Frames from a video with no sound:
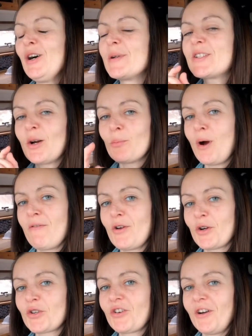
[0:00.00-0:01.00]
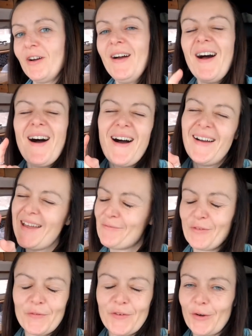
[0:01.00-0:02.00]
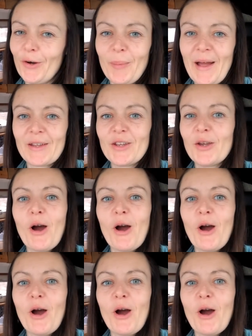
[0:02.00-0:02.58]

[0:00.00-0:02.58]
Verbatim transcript: But don't worry, Austria, I haven't forgot about you.